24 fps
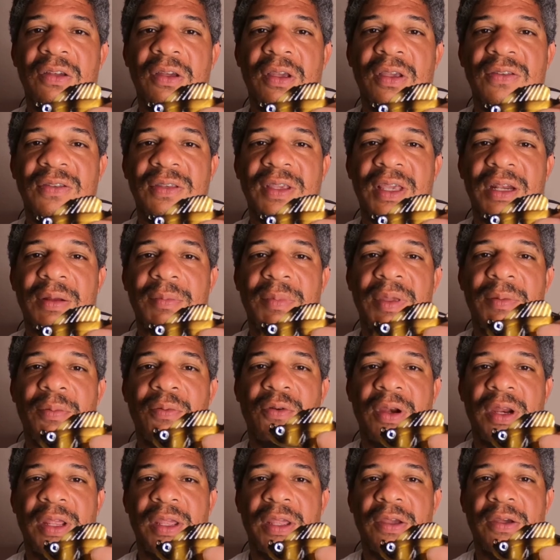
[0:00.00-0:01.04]
hook said to be
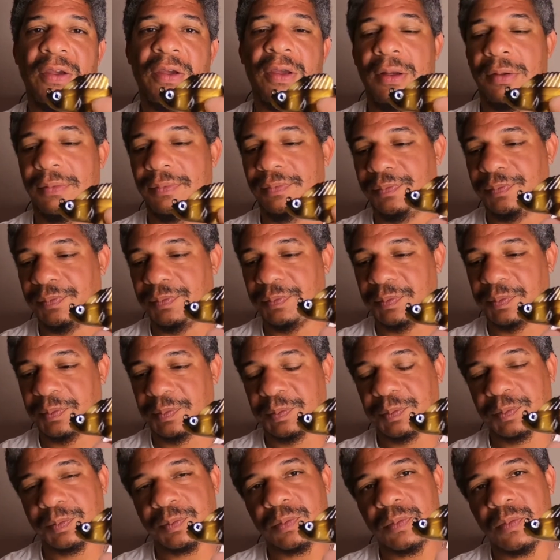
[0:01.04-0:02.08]
pretty good.
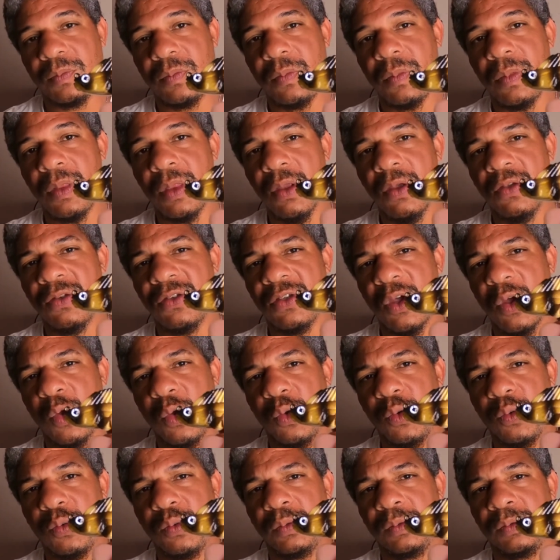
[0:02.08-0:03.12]

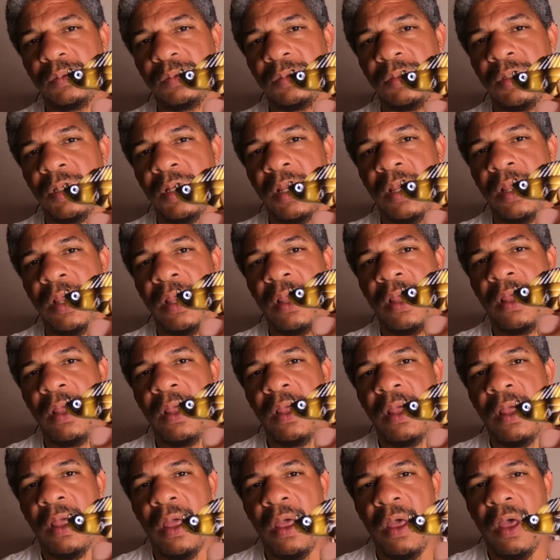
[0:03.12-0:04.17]
So
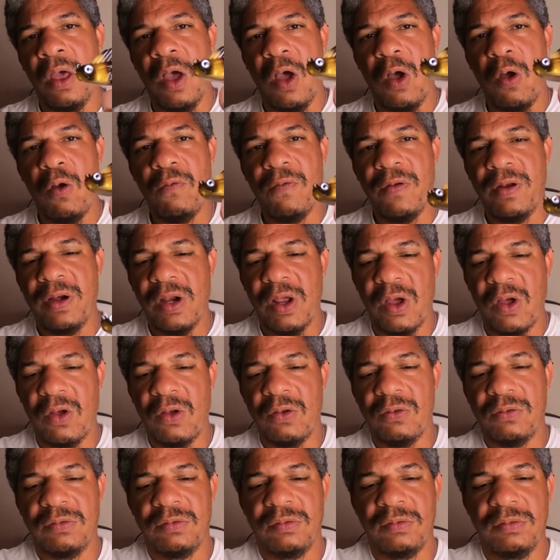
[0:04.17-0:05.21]
over and
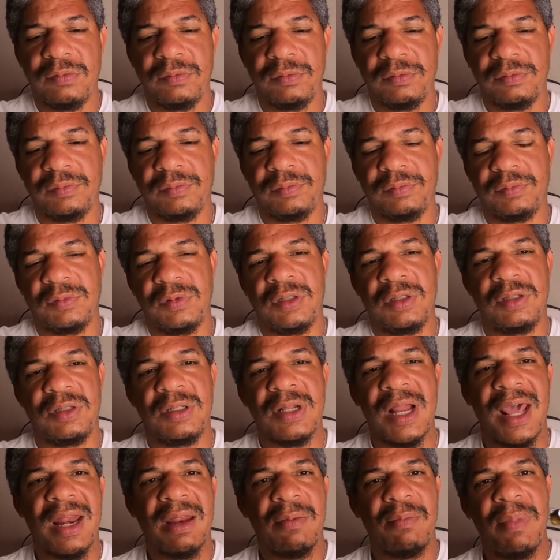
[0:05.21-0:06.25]
all,
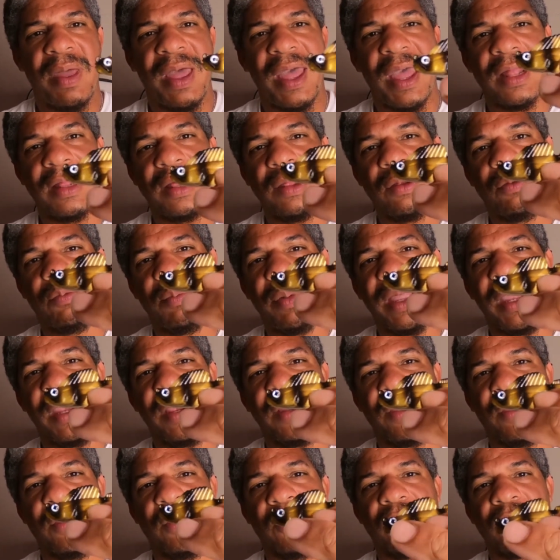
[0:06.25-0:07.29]
not a bad little
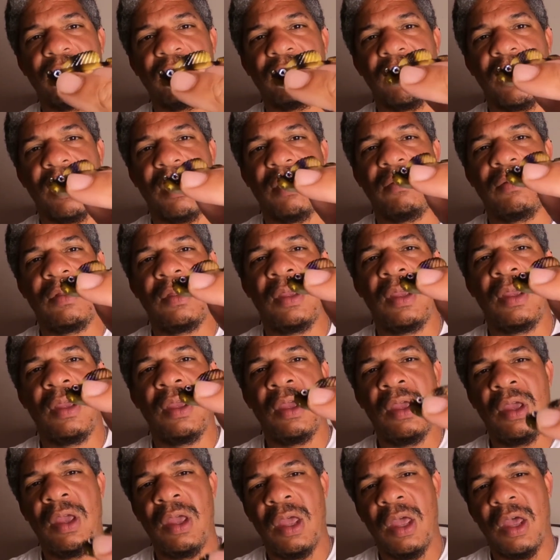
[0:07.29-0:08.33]
bait here.
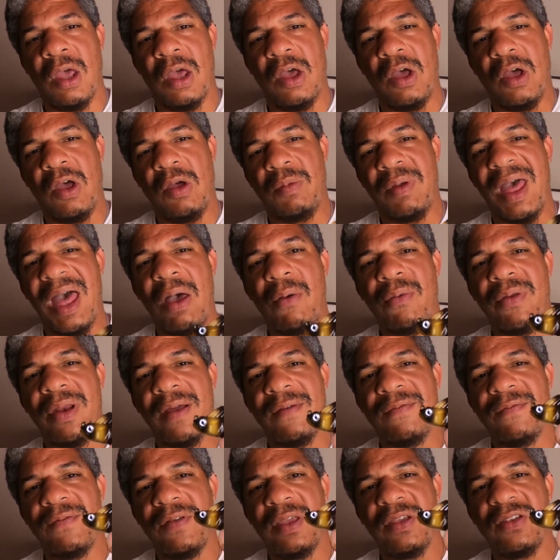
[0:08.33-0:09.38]
How would
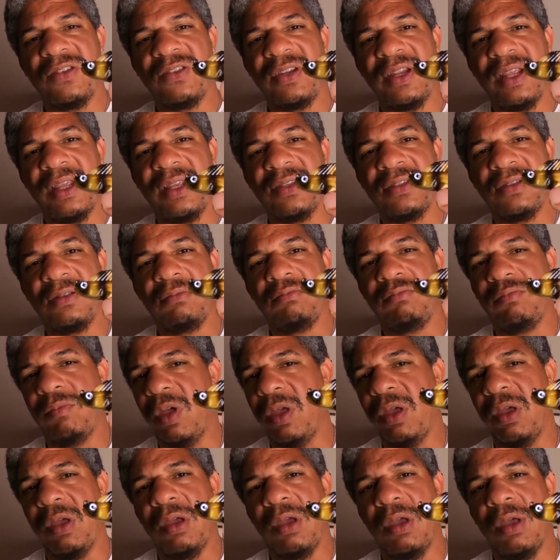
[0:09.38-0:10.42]
I fish this?
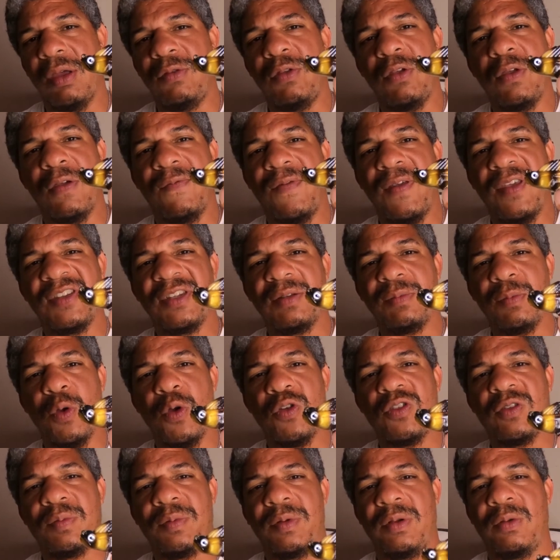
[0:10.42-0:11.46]
You can fish it
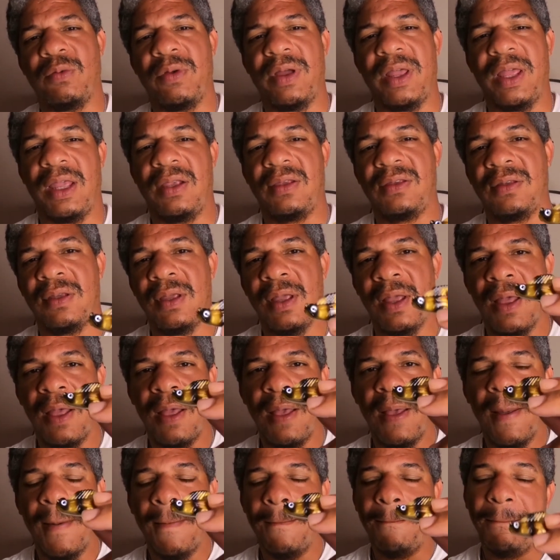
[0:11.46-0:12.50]
multiple ways.
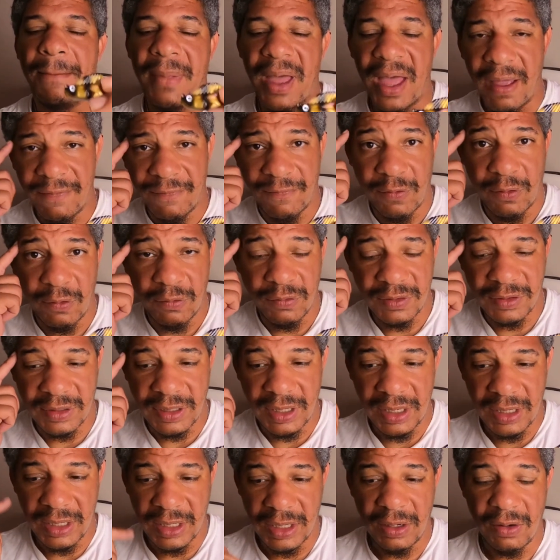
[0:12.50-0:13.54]
My first
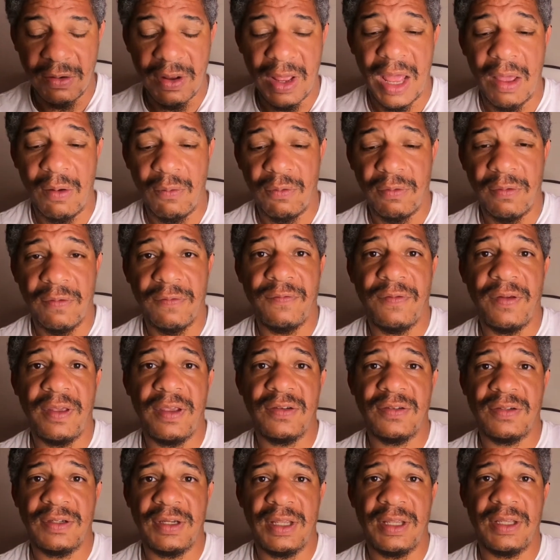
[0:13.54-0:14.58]
thinking of how I want to
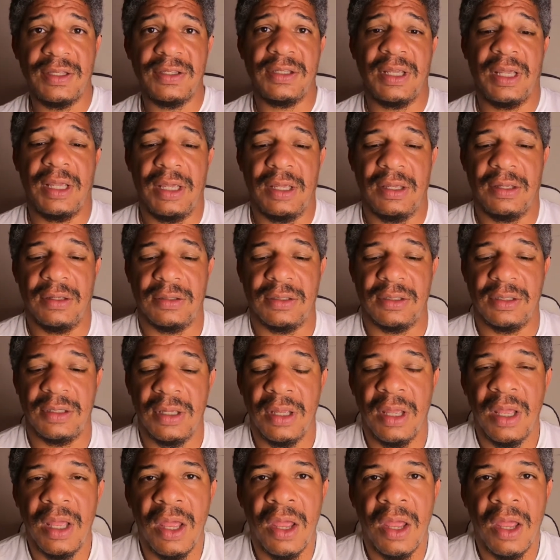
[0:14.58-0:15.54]
fish this is